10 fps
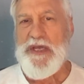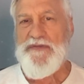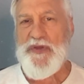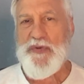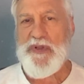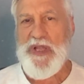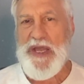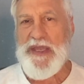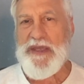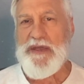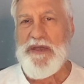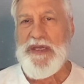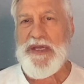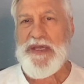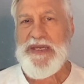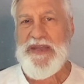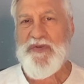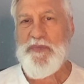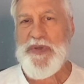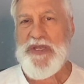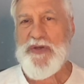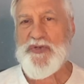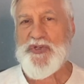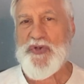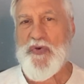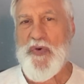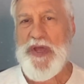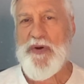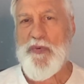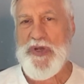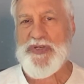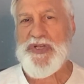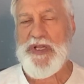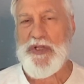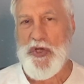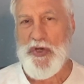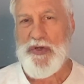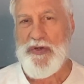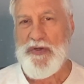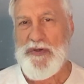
If you like, it can even be used to create a rustic look.